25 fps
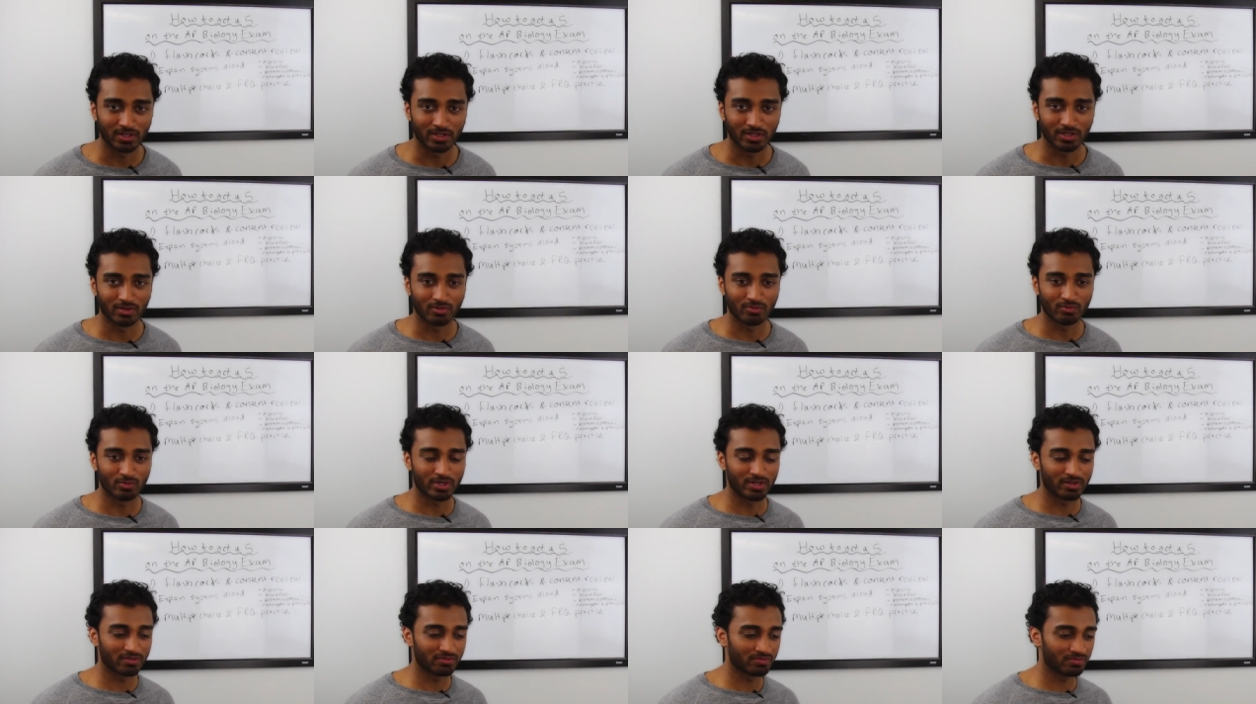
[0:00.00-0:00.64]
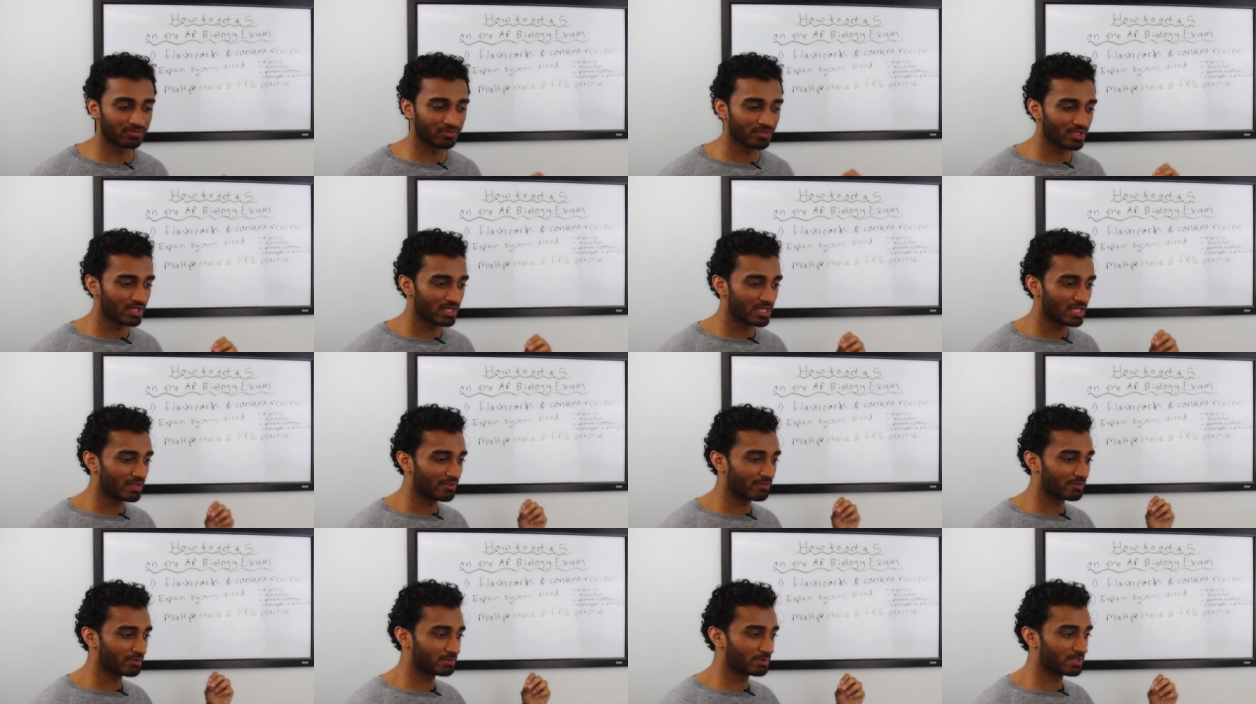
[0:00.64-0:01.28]
You know, what if
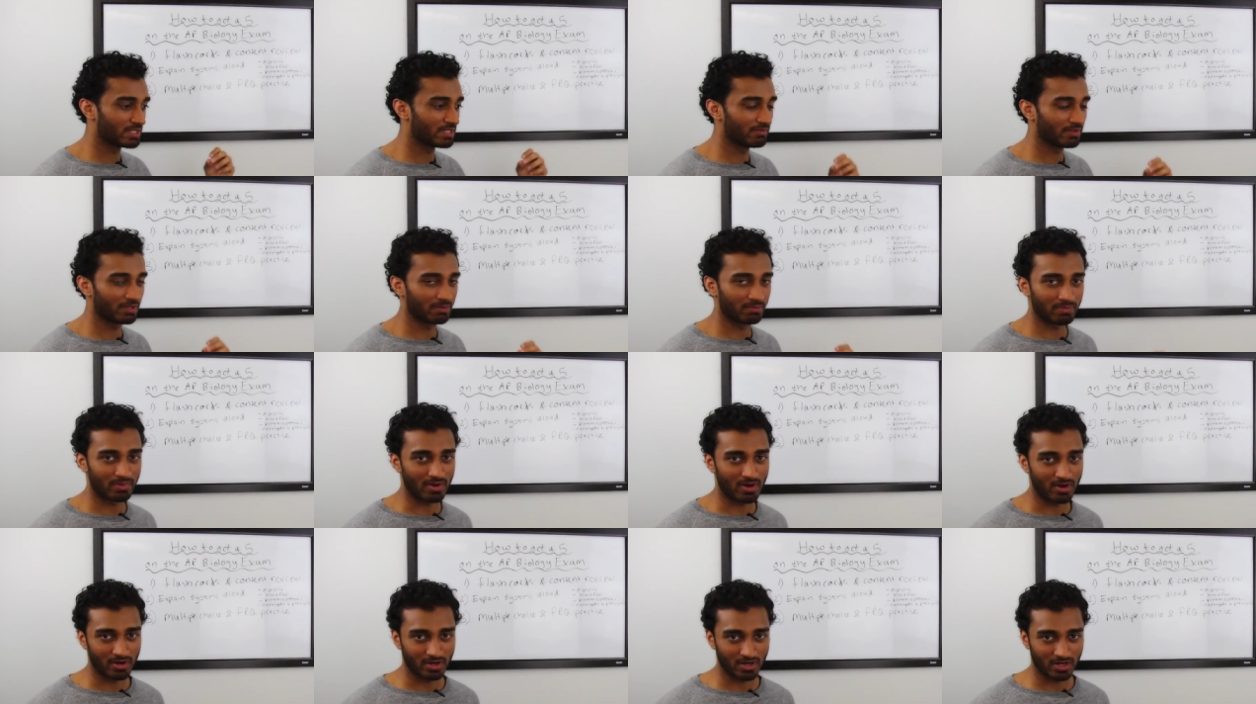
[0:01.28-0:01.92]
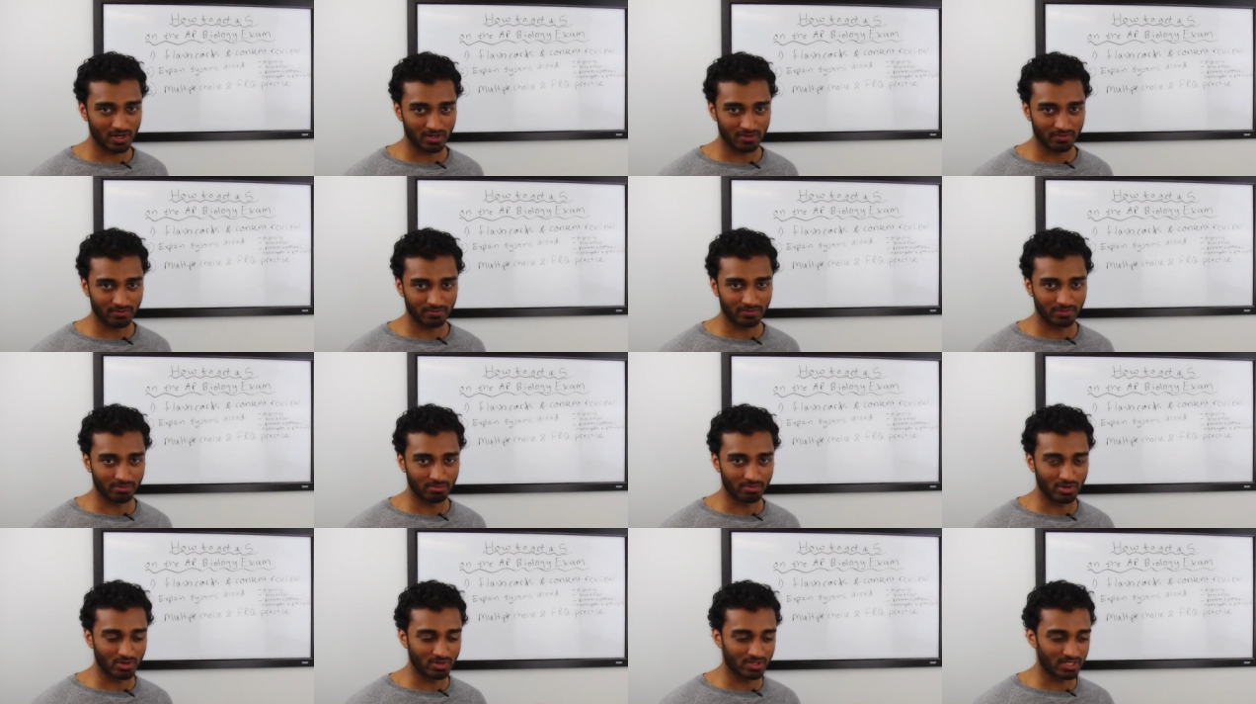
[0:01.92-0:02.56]
a specific part of
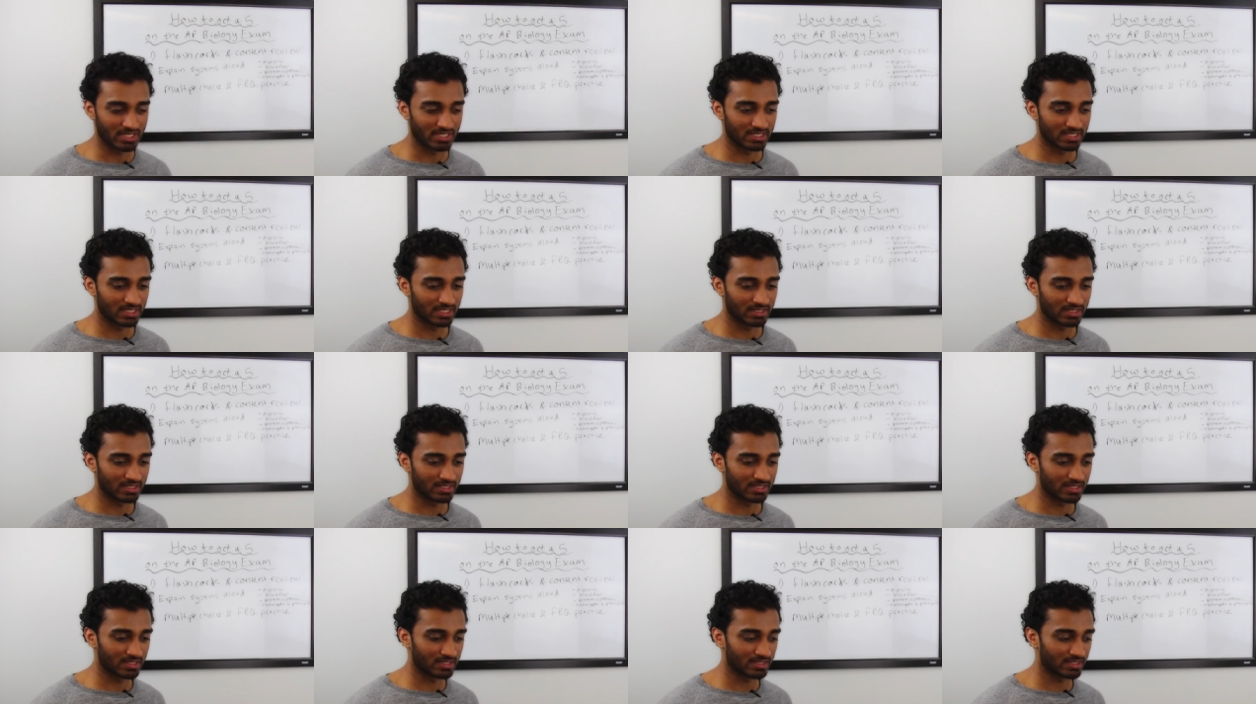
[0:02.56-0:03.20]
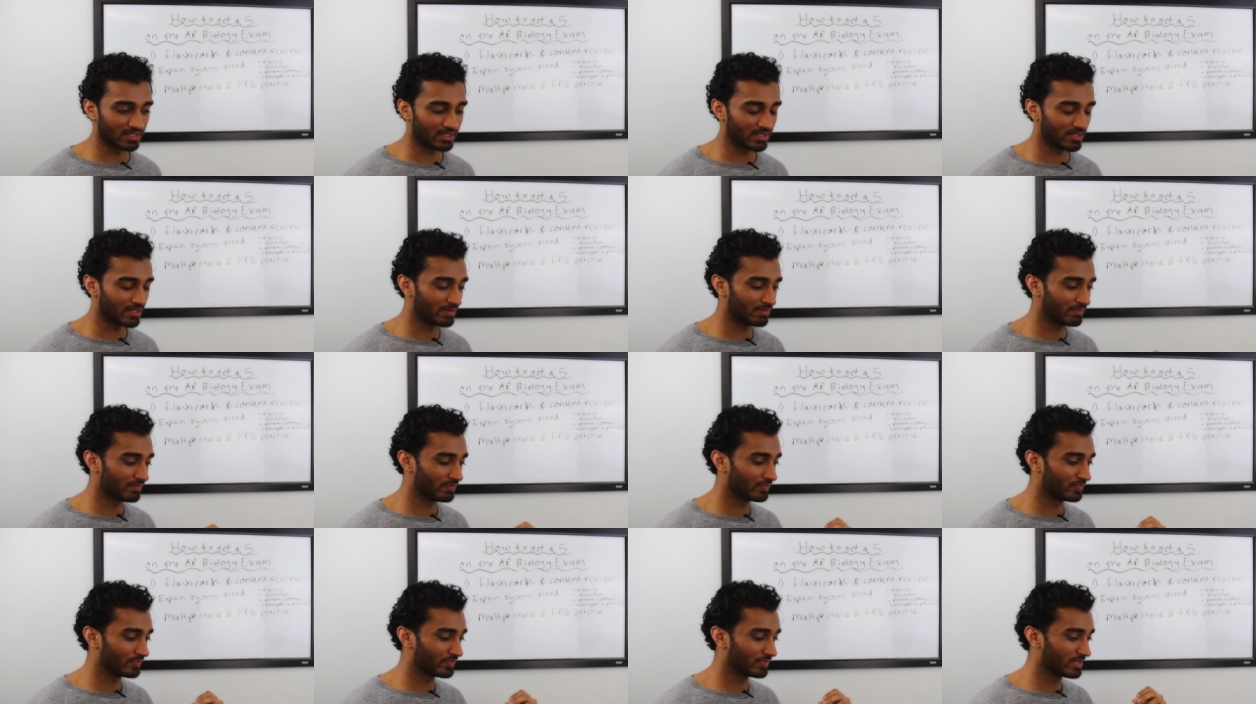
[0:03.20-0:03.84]
the protein synthesis,
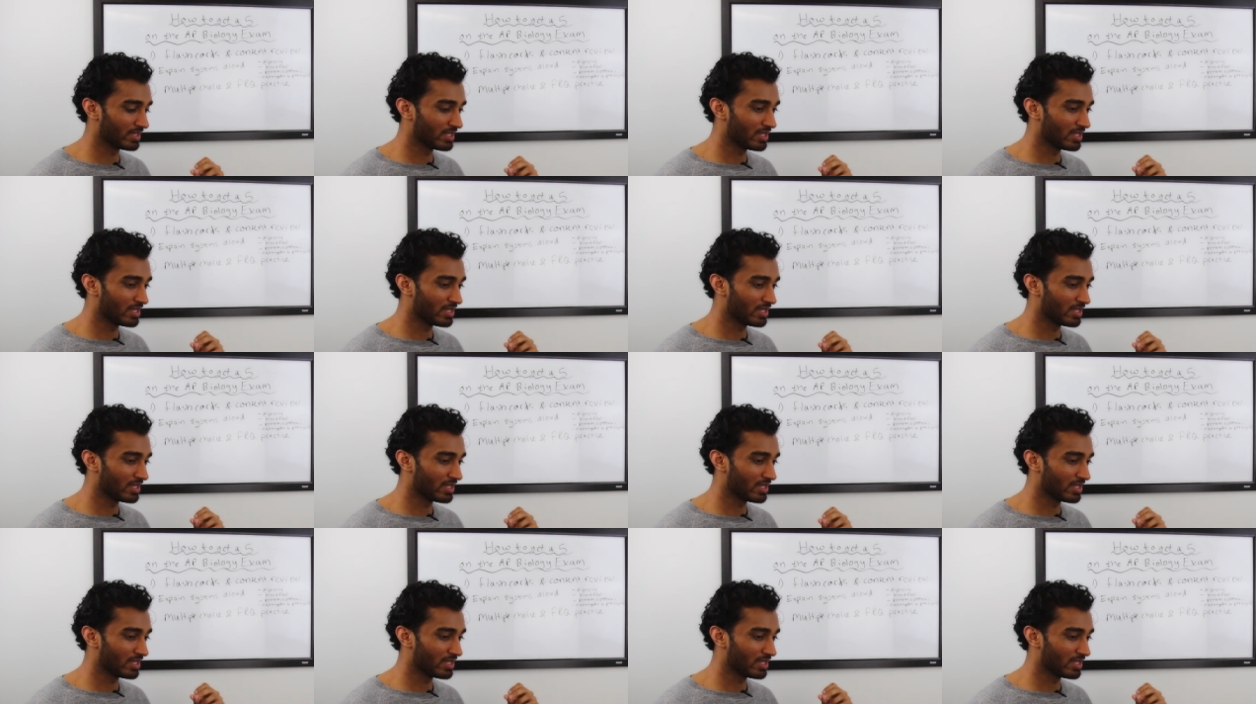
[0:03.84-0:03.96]
um,